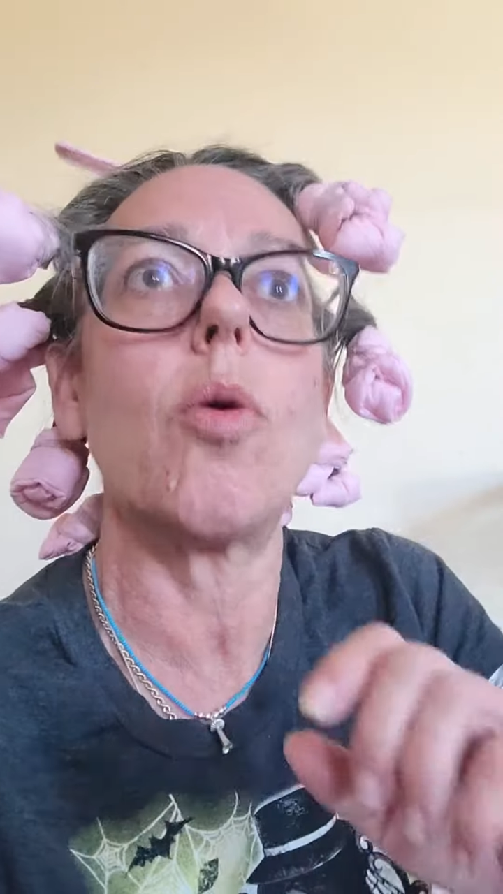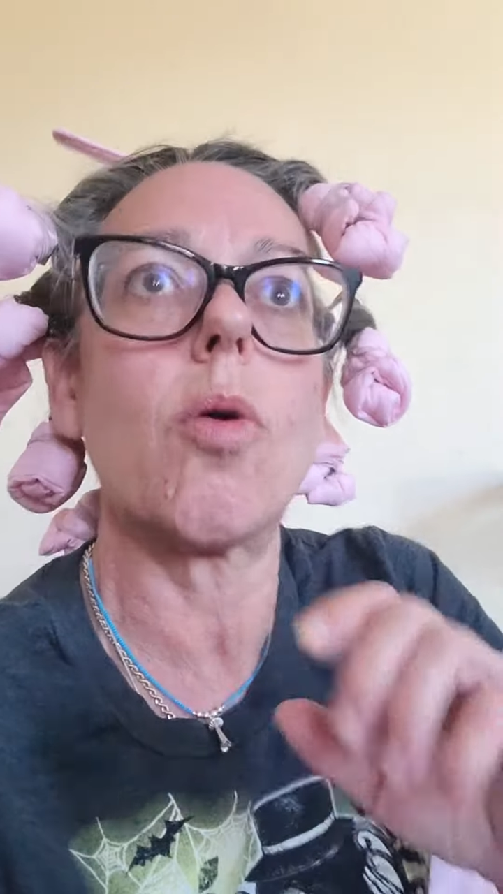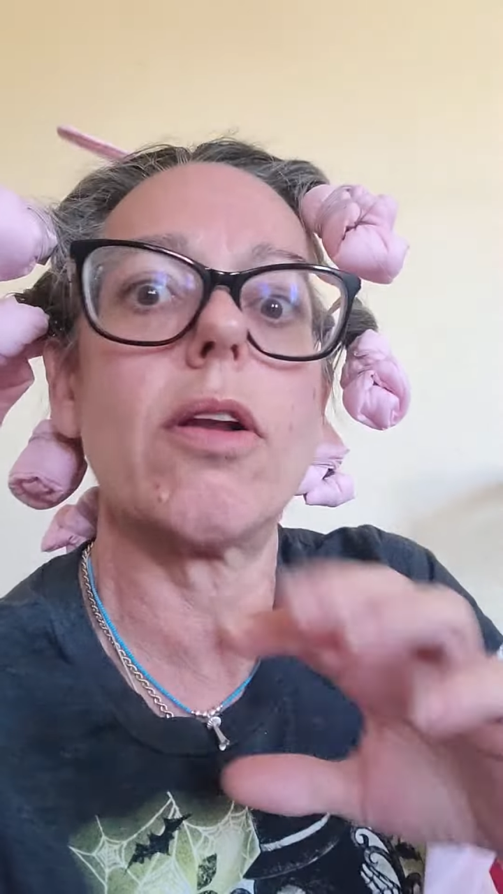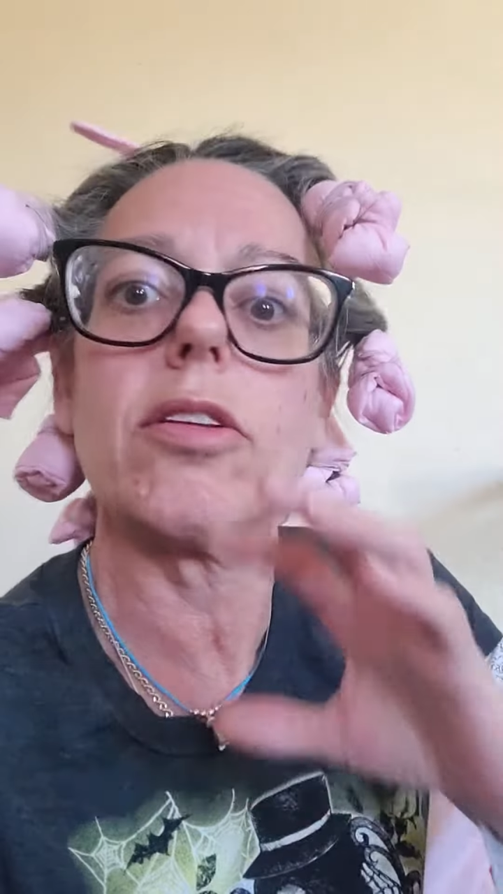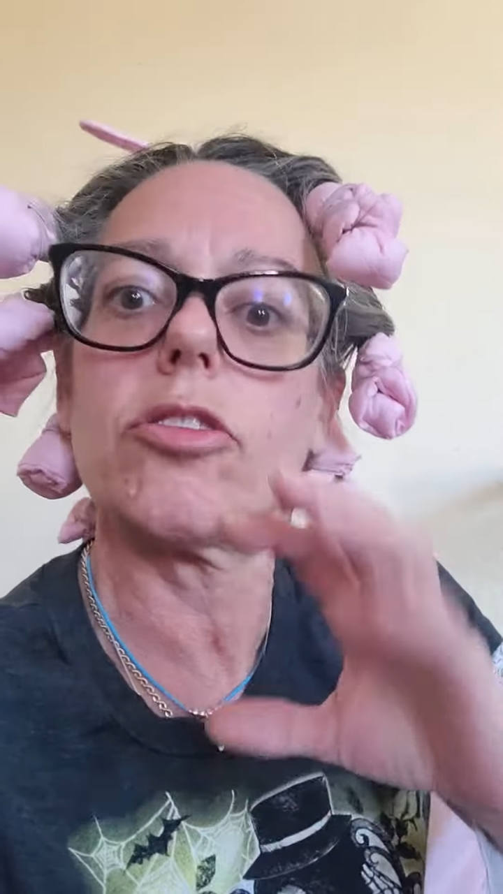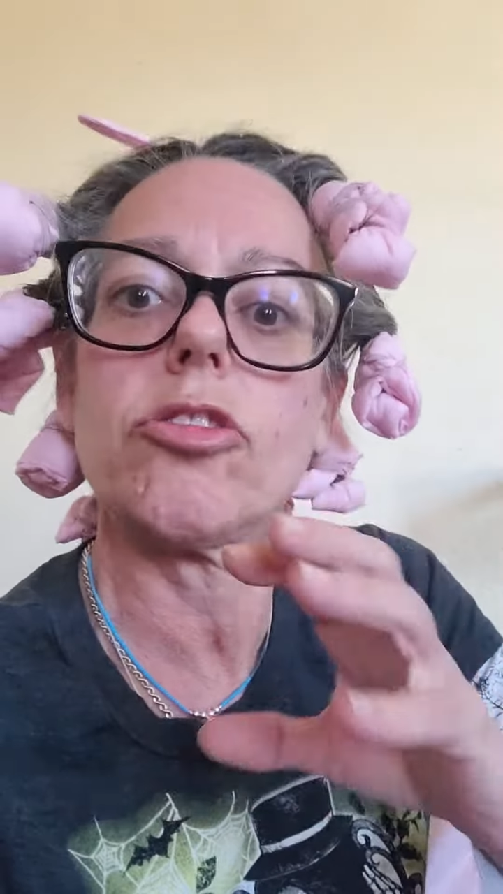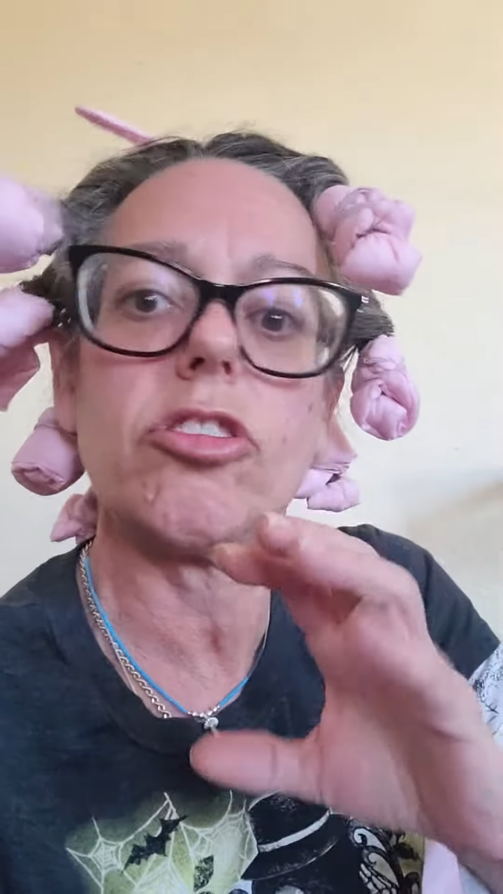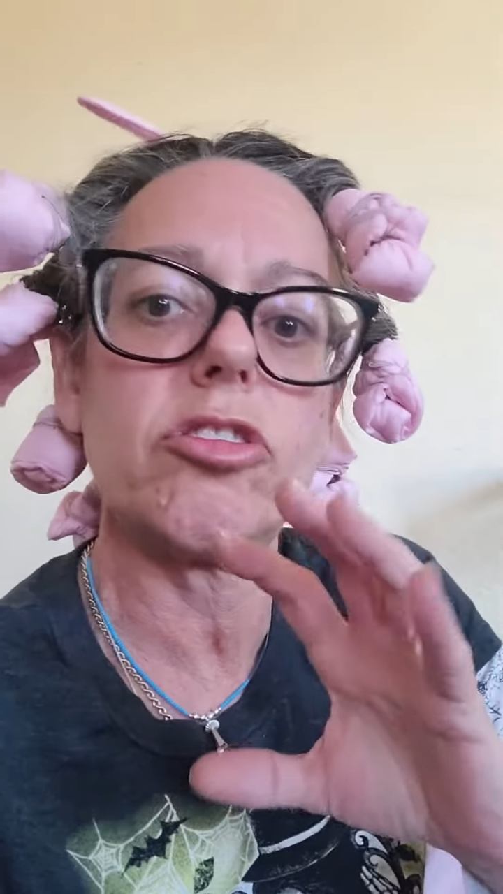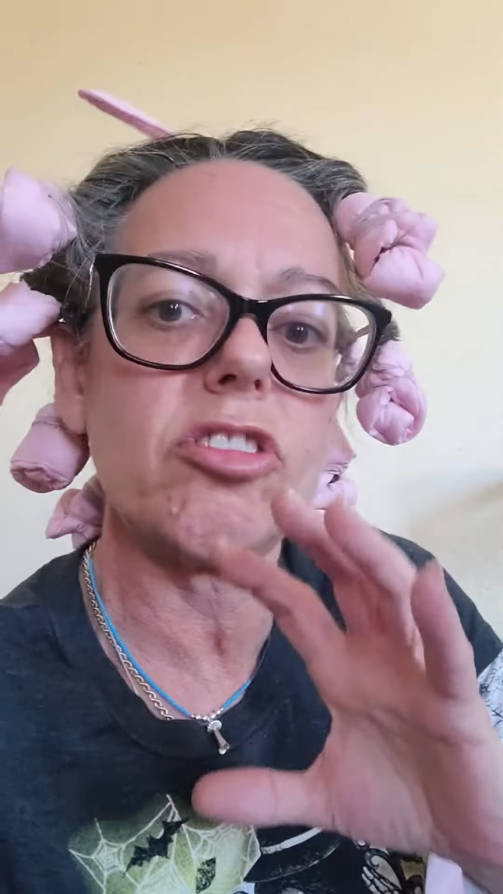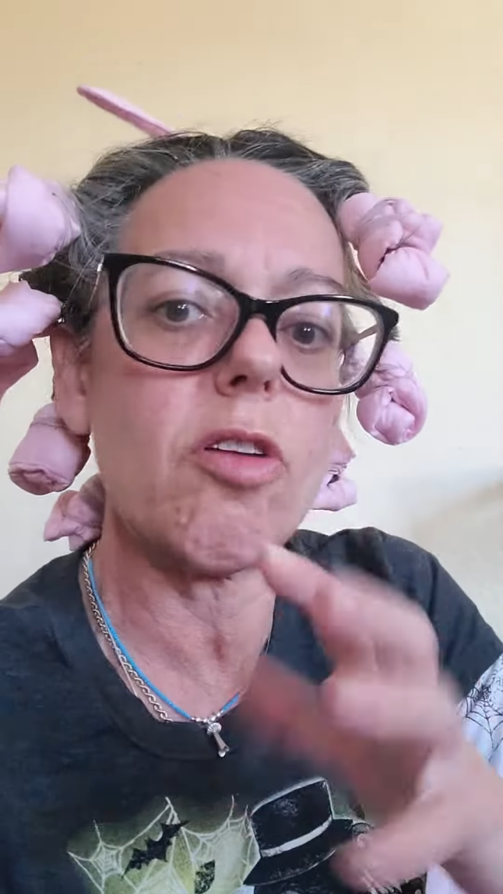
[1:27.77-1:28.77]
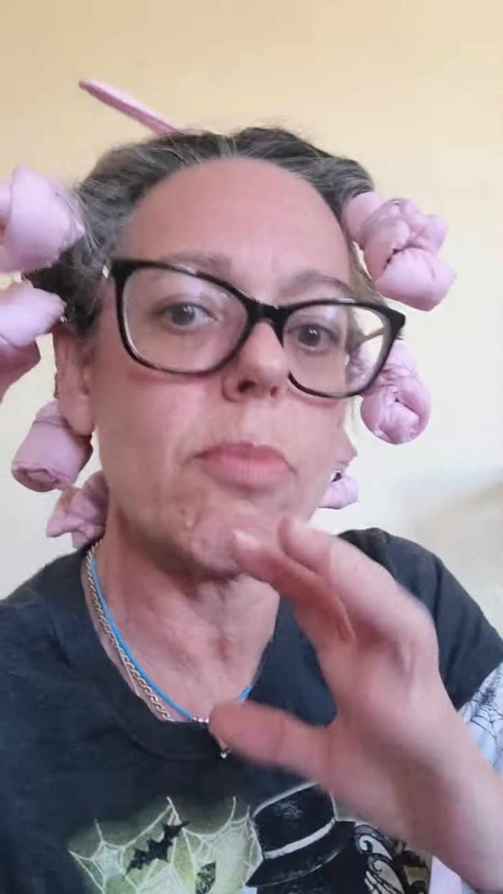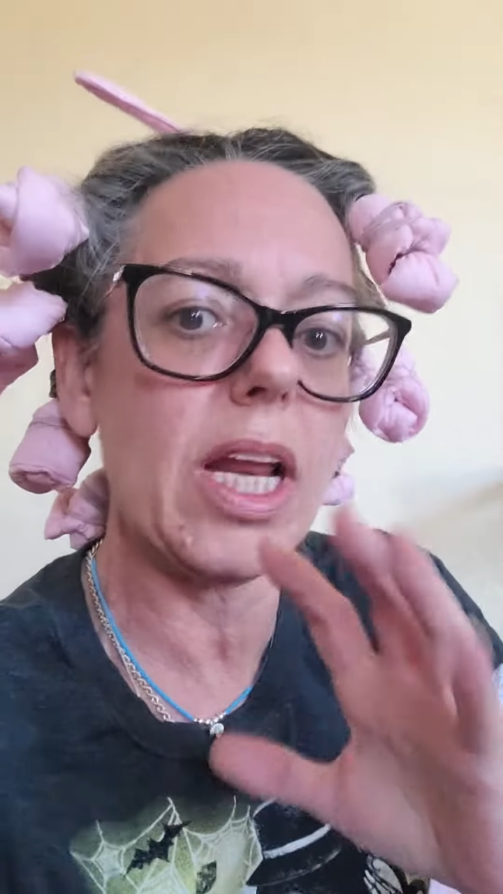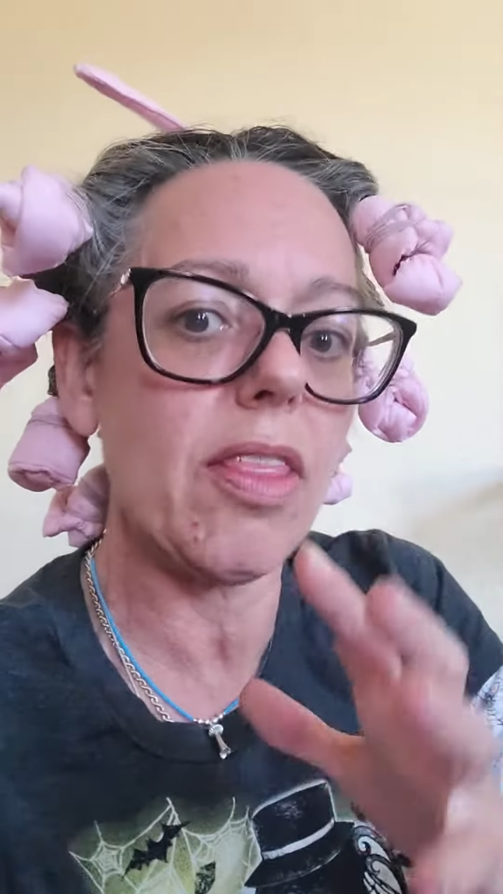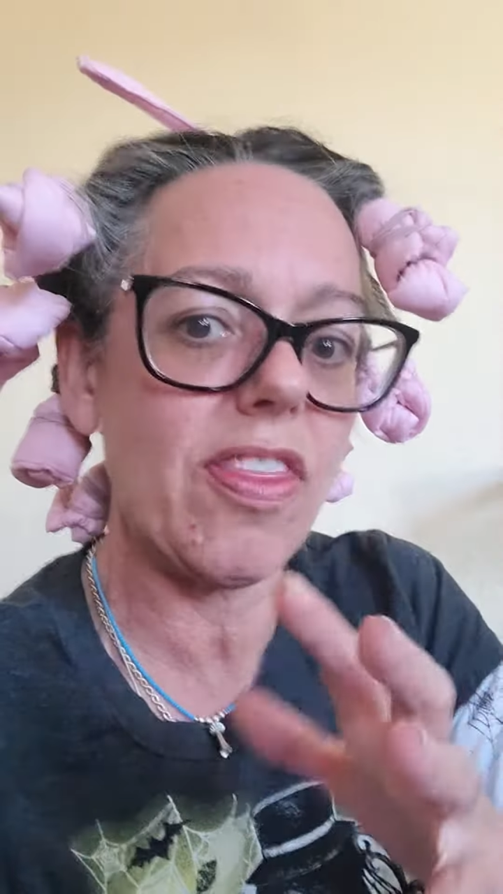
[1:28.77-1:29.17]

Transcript: or there's just so many